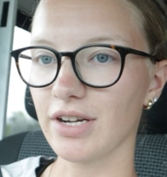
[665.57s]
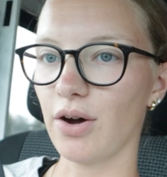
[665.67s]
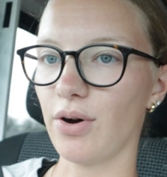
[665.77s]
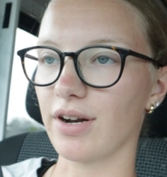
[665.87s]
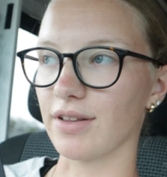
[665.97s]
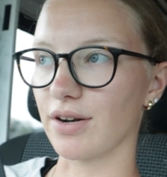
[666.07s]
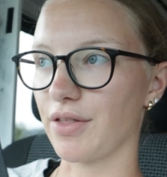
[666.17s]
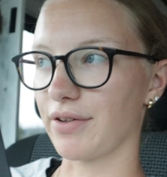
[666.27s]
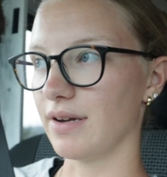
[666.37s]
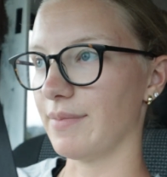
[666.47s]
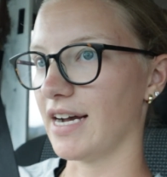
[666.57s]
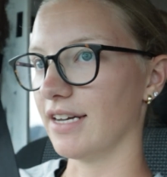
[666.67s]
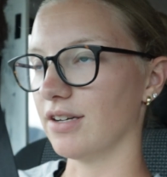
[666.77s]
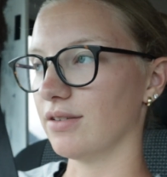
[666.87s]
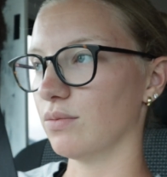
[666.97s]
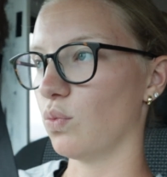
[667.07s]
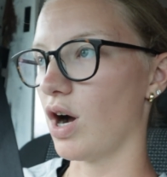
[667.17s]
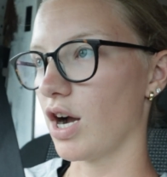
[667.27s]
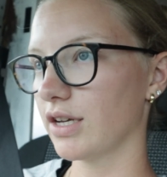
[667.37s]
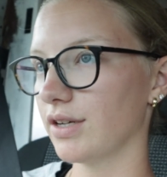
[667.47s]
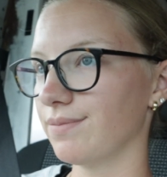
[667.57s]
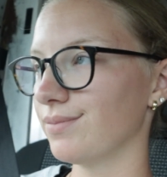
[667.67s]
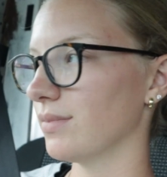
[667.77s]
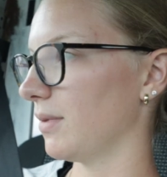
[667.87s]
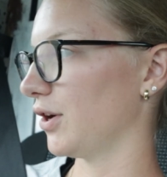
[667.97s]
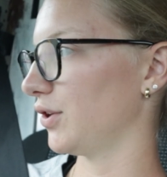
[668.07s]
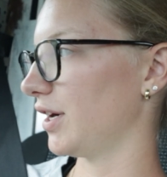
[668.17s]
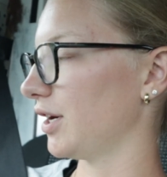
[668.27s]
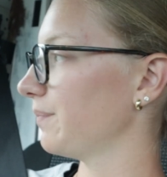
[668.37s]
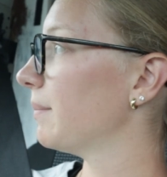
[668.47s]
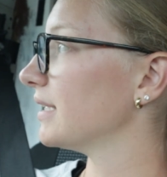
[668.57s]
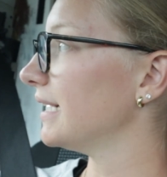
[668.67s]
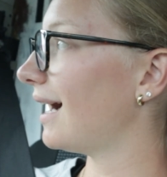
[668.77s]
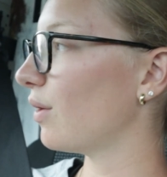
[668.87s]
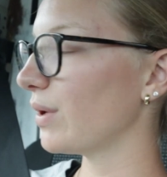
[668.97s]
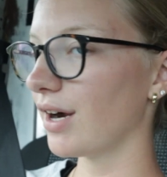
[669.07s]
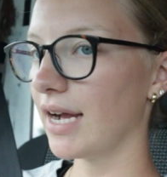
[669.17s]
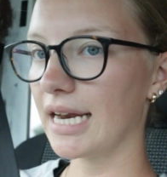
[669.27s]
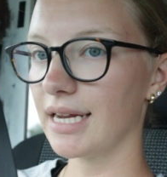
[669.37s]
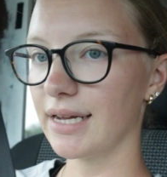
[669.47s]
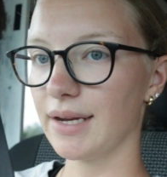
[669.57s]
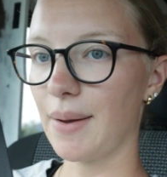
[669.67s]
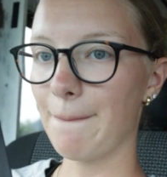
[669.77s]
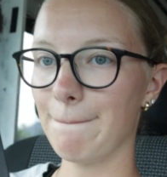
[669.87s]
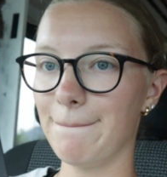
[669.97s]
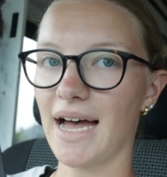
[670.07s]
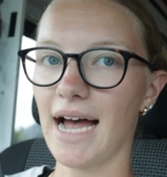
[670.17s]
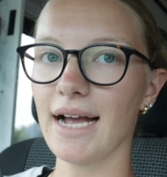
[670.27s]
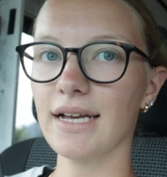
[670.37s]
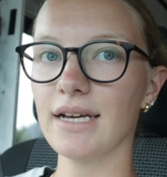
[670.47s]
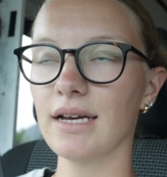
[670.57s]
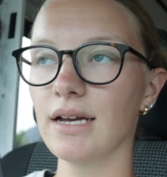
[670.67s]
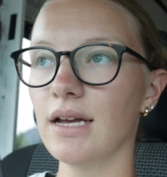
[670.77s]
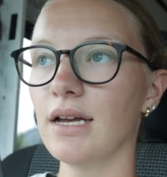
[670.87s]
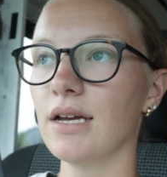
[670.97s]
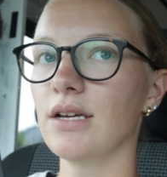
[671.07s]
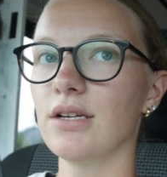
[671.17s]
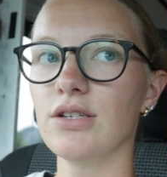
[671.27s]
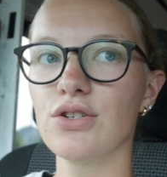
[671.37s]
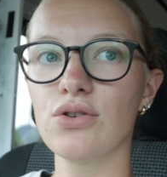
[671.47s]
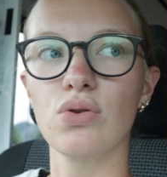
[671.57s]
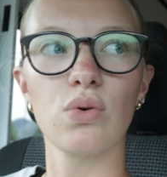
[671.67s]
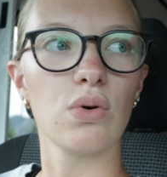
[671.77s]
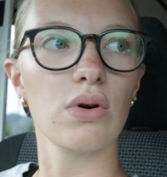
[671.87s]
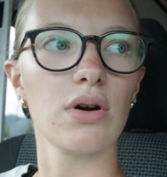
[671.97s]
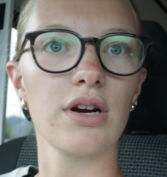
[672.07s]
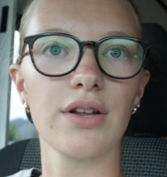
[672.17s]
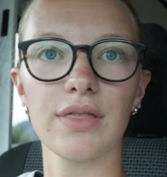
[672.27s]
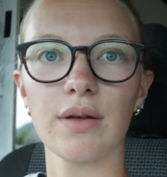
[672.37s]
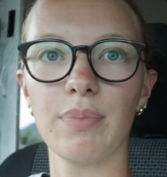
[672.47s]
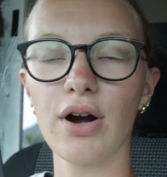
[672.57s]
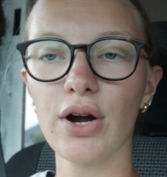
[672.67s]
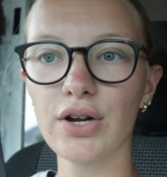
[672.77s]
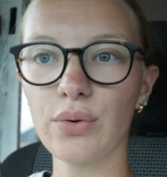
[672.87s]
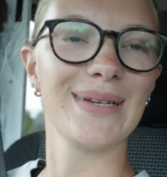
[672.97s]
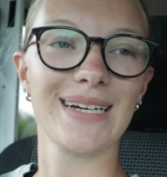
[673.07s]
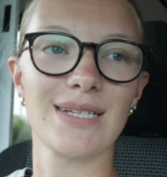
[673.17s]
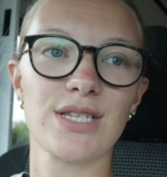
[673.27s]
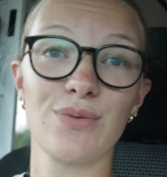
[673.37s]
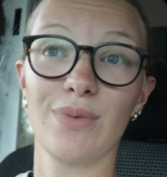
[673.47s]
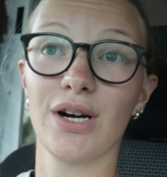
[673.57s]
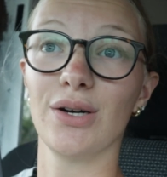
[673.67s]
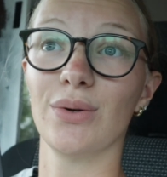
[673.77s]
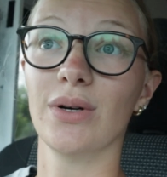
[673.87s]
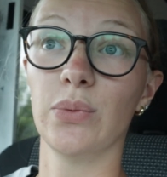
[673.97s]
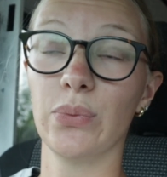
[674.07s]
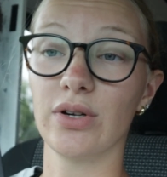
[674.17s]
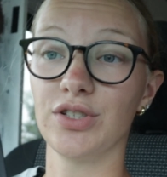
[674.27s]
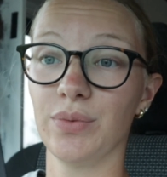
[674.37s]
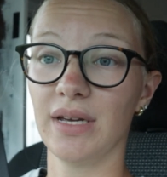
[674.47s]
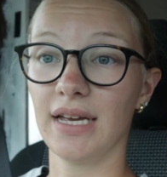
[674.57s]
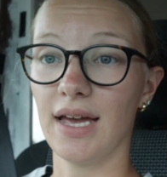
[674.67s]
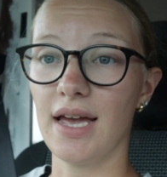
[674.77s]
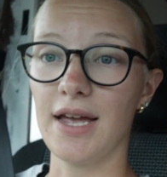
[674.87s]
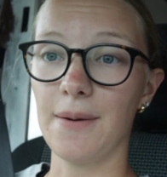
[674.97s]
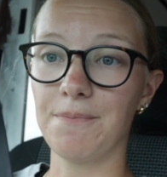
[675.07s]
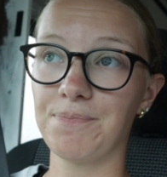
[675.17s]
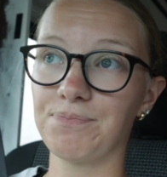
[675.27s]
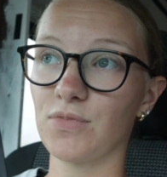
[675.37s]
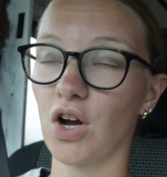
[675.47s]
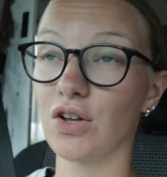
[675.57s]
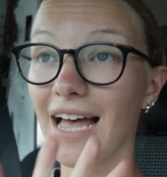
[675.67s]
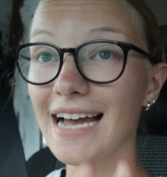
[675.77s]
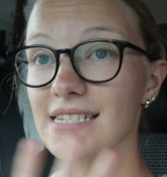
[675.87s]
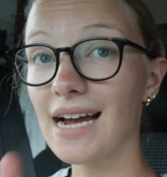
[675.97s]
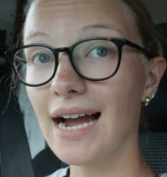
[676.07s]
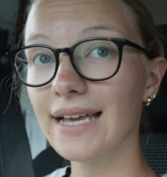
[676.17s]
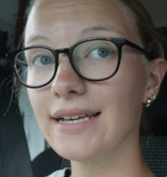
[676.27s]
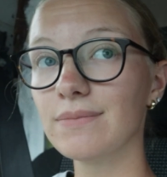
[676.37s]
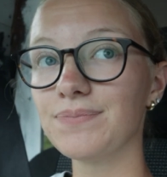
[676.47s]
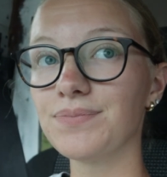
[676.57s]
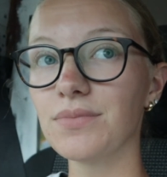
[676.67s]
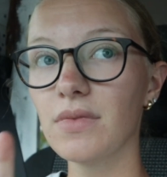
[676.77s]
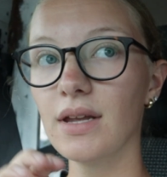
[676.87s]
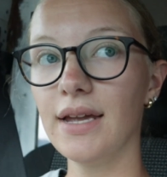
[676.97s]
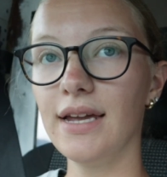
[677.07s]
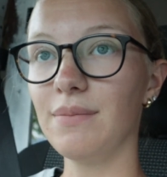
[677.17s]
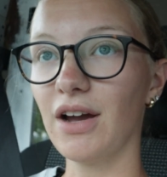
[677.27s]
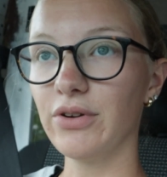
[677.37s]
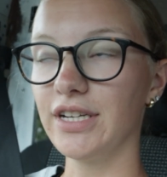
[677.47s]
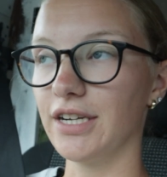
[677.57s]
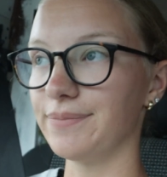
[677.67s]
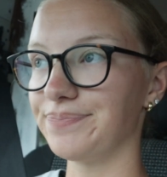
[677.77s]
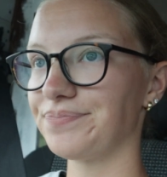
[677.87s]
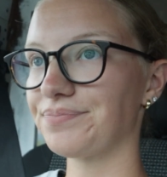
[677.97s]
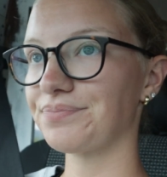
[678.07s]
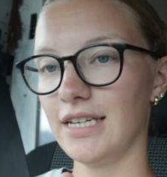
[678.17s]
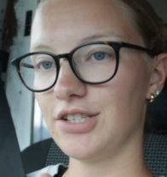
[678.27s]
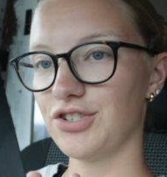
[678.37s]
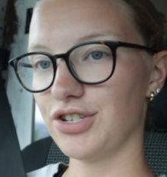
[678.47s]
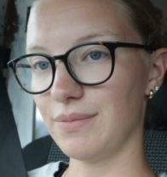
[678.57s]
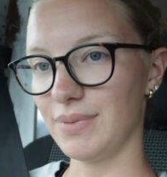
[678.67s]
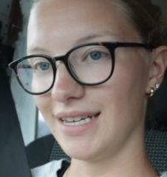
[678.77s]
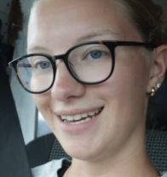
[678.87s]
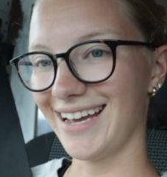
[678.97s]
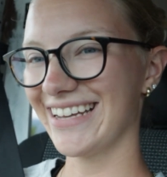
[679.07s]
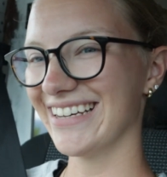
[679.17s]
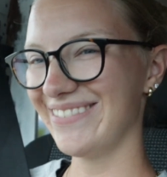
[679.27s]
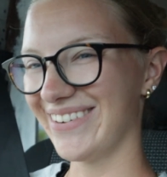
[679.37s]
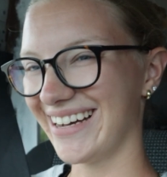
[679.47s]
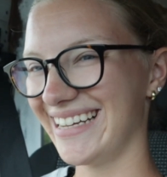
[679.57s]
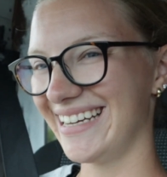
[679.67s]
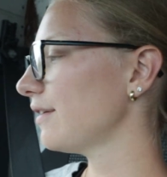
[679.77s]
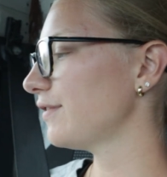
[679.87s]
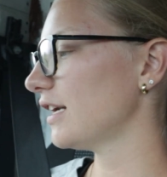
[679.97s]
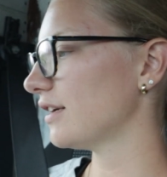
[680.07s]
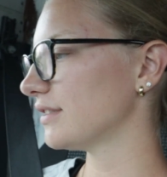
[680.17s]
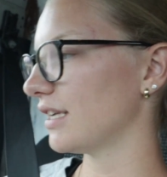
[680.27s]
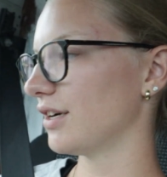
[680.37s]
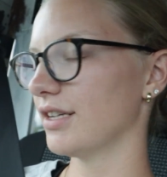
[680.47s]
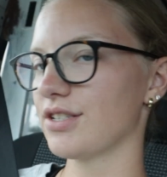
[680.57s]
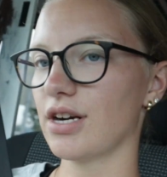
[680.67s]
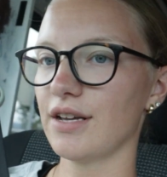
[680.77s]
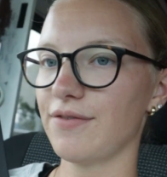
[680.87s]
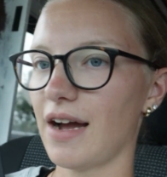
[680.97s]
did go on a little 3-mile walk earlier, but now we are headed back toward the park because tomorrow we're doing our last hike in Mount Rainier. It should be a good one. I gotta figure out dinner. It's already